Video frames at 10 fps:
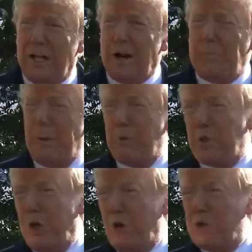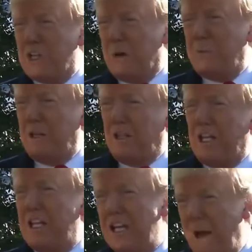A lot of people thought he was going to be
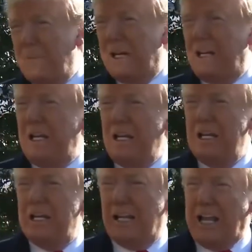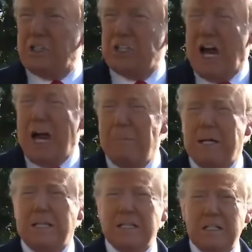the nominee last time,
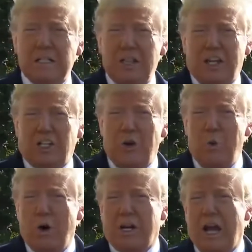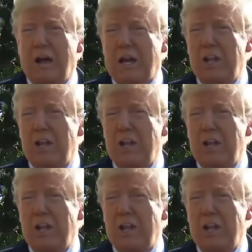and that didn't work out.